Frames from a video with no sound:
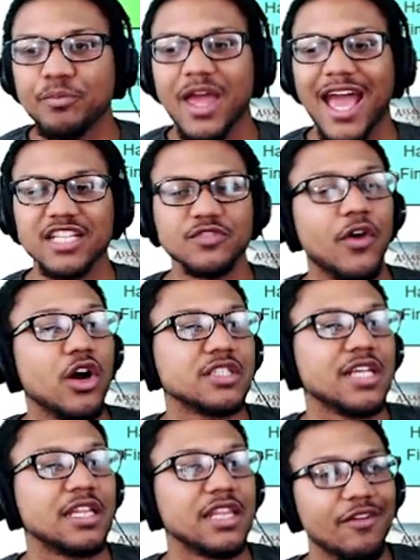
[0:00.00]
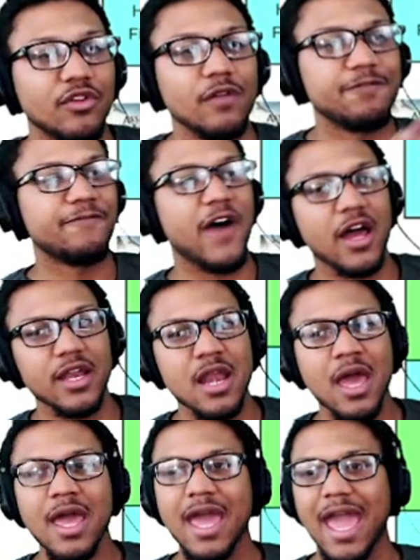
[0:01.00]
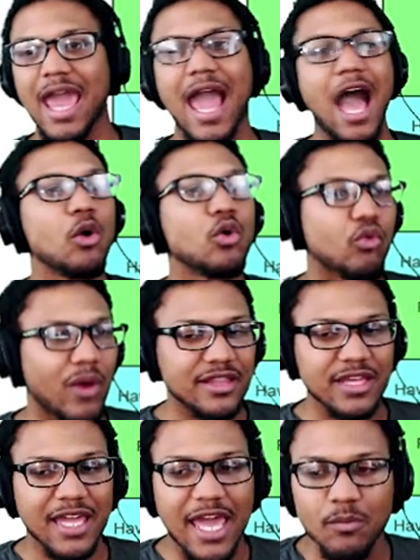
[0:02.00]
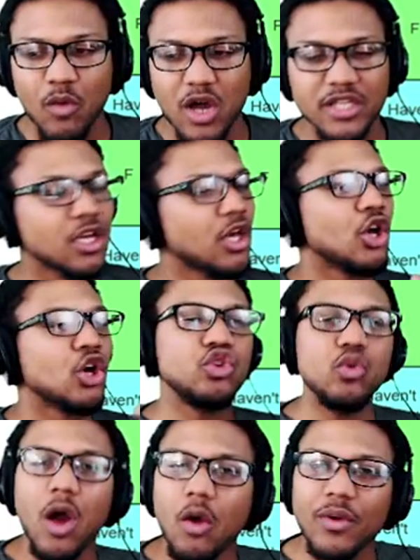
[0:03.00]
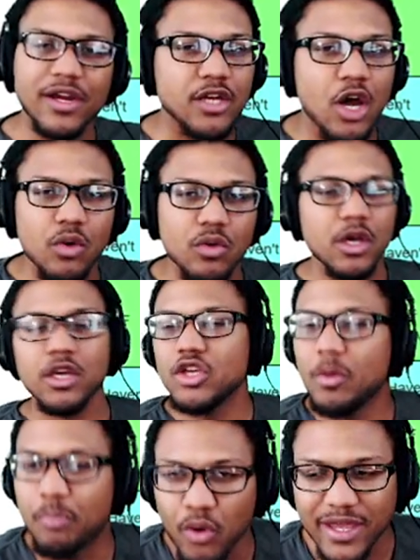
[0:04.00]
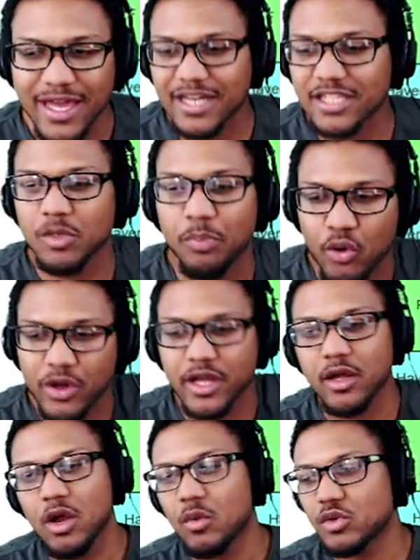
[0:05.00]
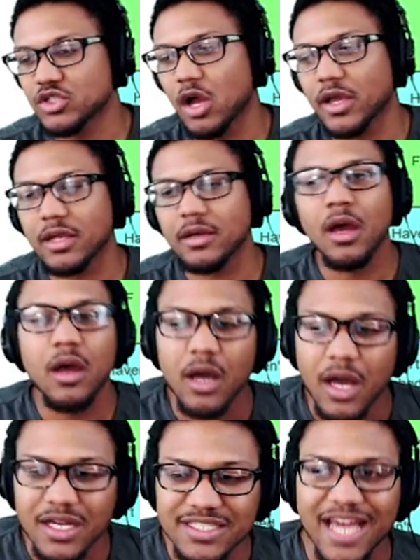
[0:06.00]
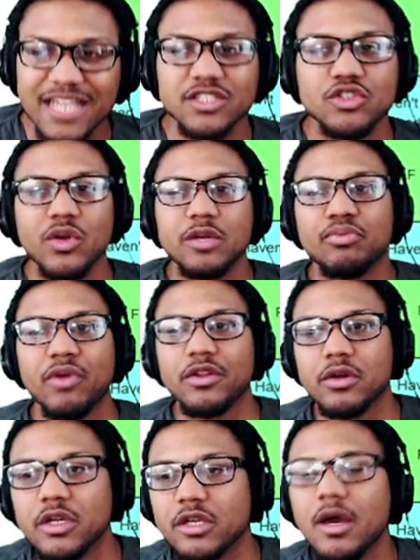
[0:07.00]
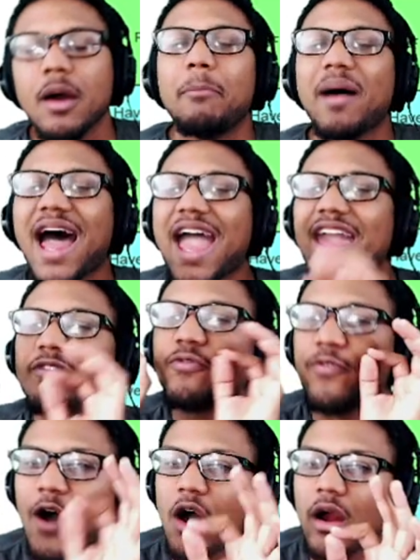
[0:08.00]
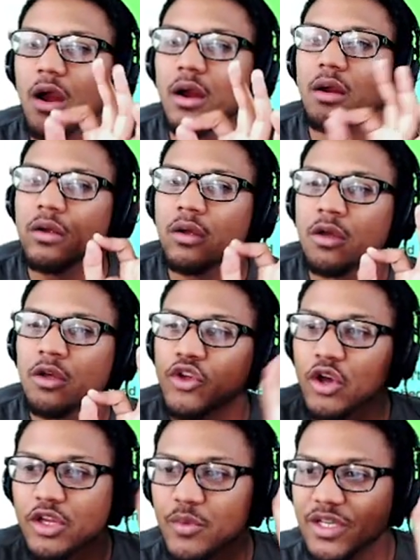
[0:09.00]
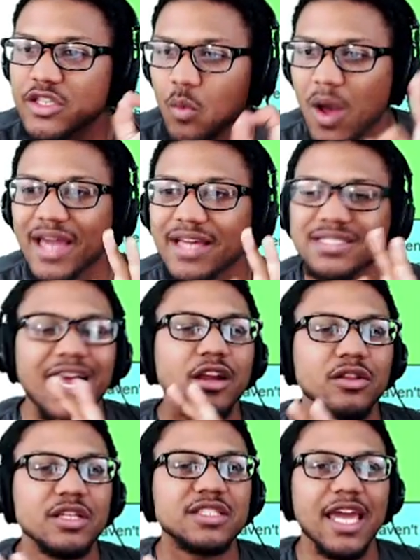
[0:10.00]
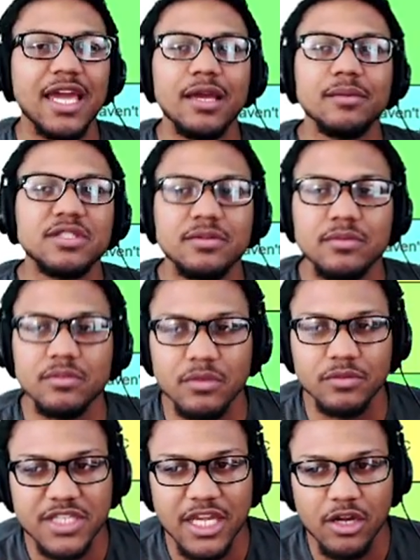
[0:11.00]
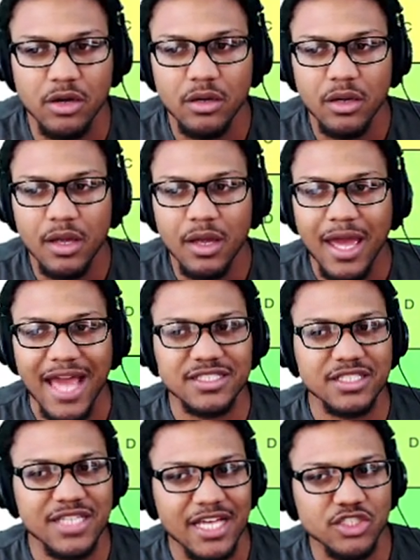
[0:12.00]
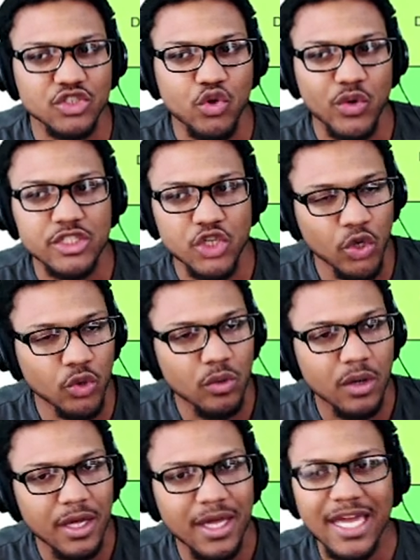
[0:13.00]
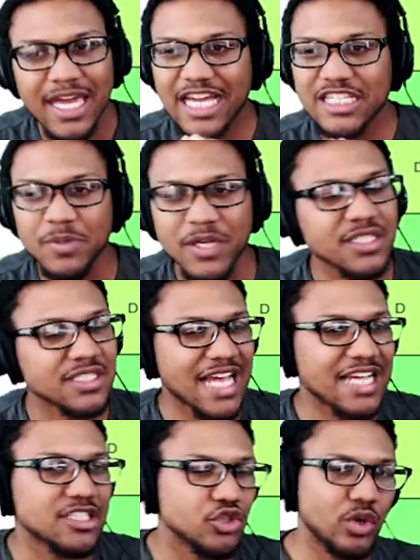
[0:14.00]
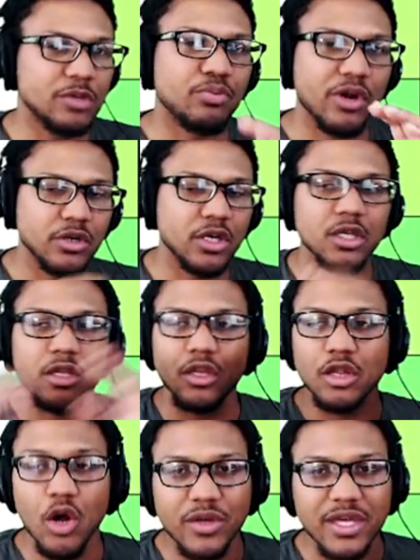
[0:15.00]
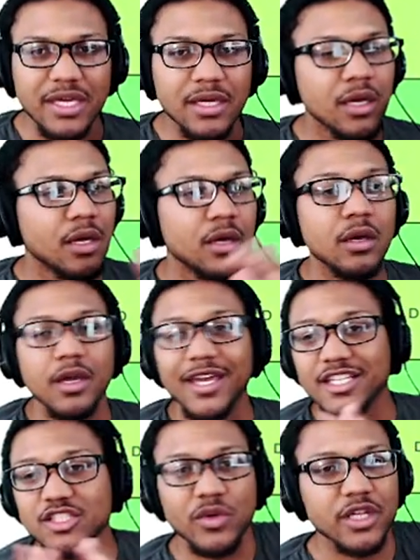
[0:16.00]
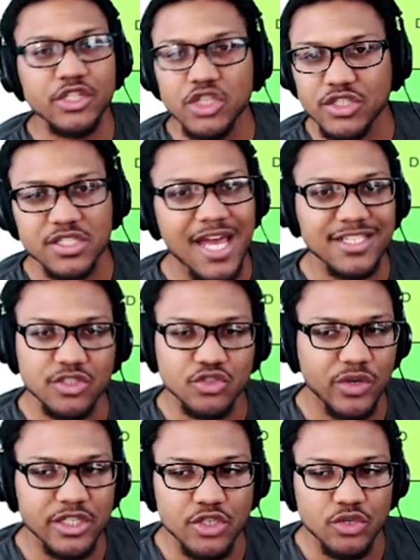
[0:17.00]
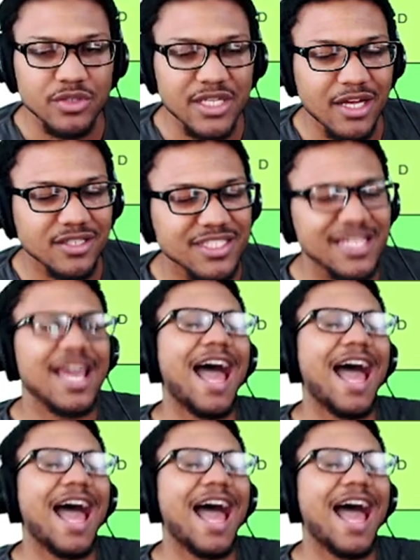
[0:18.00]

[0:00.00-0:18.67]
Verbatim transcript: as far as like level of fun and how great the game was, you already know your boy gotta support it. We're talking Assassin's Creed Brotherhood. By far, the only reason why it's not on the same tier as Assassin's Creed 2 is because Assassin's Creed Brotherhood, low key, is really just Assassin's Creed 2 DLC.